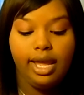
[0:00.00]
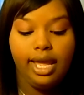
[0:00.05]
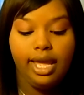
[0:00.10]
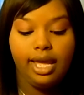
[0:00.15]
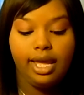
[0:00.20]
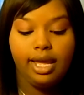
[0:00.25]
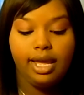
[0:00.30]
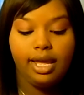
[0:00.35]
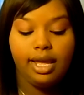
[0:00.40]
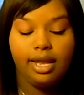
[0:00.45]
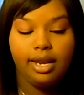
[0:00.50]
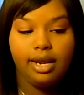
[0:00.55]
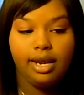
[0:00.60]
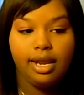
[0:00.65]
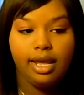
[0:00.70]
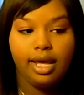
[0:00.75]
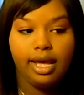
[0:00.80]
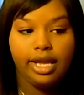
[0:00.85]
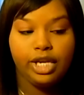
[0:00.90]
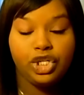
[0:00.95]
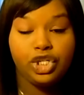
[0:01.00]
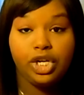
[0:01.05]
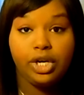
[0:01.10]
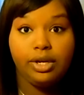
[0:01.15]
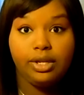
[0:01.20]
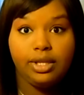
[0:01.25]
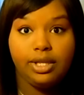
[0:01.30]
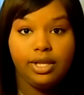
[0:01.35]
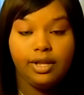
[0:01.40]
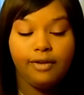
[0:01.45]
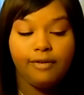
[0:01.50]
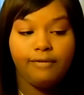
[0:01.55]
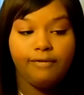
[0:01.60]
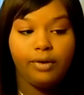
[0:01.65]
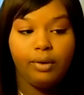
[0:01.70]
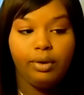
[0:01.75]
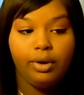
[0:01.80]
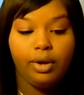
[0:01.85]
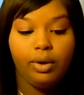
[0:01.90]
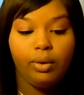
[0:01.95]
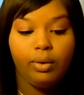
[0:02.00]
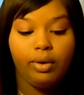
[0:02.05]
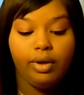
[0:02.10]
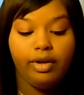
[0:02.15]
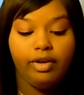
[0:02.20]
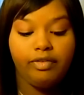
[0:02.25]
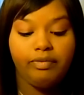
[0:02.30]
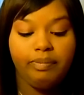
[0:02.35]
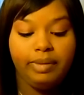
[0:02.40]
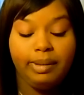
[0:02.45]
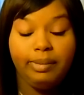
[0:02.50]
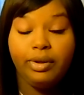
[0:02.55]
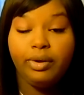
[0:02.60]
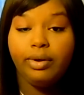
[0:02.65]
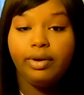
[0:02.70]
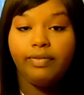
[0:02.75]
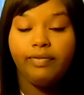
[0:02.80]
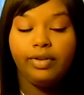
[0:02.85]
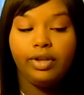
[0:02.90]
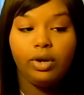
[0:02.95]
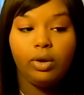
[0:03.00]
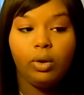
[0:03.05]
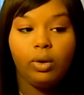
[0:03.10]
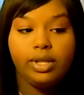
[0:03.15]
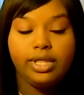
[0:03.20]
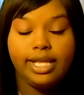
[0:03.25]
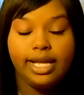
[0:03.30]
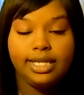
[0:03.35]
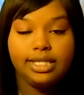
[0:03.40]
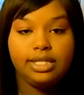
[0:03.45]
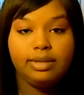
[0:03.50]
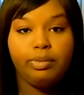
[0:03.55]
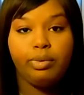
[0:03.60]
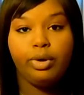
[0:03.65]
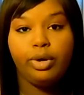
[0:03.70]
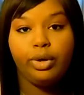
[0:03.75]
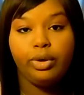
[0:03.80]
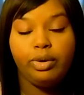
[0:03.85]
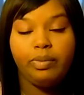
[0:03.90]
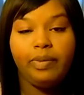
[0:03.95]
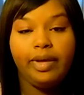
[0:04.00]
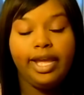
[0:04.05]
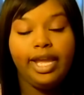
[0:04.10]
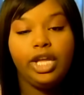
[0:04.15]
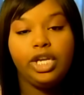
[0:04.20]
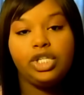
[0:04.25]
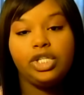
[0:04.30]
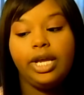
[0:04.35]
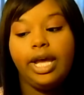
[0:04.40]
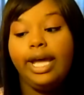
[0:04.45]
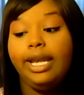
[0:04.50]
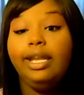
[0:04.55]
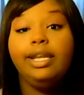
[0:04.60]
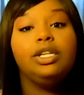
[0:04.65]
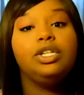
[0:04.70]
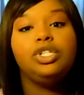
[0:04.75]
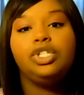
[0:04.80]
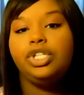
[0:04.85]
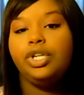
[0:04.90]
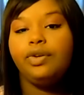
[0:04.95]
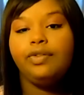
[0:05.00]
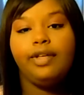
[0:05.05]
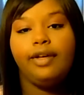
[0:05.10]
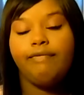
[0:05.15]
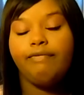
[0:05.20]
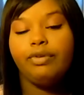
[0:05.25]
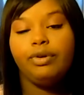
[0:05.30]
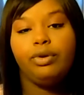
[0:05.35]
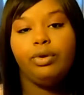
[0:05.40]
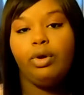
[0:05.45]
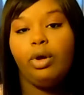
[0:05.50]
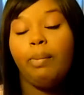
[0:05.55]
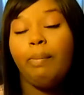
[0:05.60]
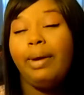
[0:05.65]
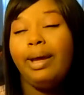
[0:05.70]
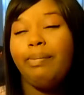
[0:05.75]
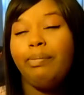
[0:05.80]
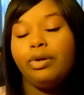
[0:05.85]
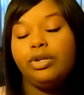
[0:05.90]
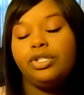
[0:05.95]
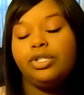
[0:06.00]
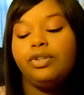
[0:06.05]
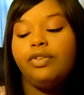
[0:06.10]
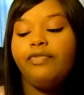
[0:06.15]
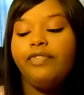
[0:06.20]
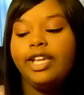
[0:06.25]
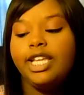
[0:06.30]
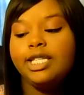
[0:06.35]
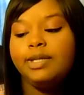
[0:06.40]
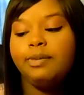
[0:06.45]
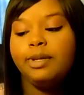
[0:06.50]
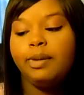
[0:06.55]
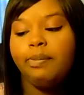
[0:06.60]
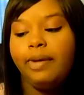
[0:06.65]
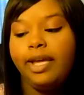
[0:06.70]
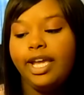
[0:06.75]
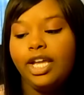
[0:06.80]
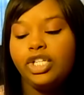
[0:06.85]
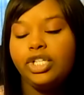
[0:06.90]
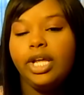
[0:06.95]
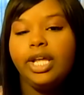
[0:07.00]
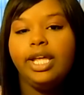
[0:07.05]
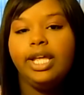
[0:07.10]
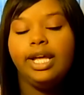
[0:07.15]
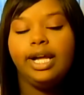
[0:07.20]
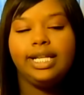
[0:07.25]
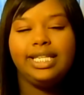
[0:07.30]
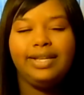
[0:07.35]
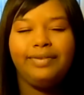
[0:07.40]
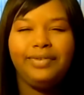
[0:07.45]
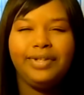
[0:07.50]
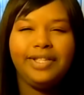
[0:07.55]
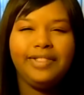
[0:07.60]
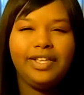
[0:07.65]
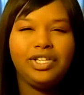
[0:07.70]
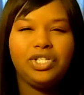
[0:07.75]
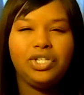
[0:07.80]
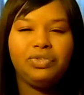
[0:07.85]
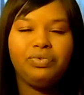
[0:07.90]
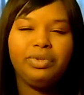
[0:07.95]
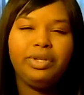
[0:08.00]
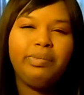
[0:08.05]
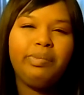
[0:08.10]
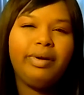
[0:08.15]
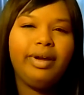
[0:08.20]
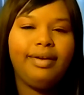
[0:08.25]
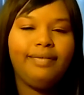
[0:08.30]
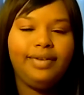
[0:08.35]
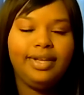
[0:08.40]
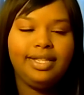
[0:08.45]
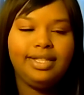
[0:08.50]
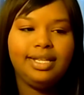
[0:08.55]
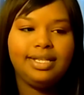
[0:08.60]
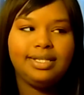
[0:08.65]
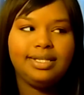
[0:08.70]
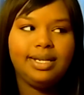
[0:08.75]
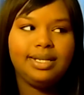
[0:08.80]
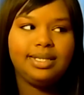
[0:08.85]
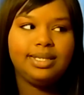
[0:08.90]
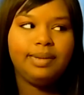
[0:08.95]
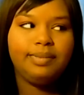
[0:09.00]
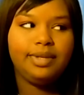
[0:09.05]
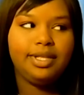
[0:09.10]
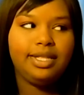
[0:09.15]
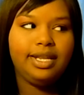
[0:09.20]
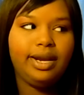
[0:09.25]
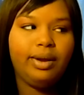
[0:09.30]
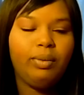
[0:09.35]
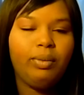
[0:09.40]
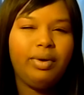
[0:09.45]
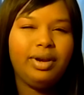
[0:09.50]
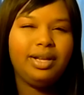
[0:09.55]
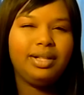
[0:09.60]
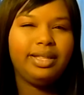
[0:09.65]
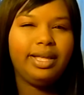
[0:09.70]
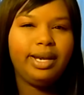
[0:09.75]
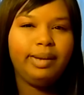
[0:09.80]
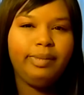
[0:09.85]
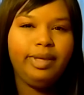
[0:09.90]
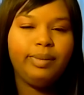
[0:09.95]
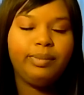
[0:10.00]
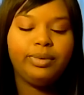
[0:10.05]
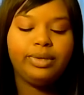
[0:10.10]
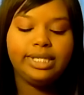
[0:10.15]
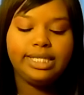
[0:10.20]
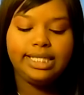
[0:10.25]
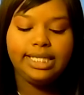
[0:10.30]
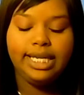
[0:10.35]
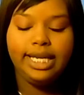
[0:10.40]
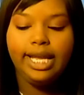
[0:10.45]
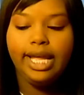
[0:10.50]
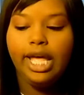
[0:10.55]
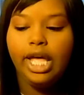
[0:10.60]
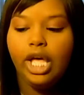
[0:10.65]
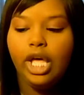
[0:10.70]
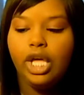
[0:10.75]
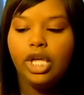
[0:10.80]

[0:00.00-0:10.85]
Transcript: and I shared the photo of baby Griffin on that support group page. I didn't share that photo on my personal Facebook page because I feel like that's just really private, and that's not something that I want a lot of people to see.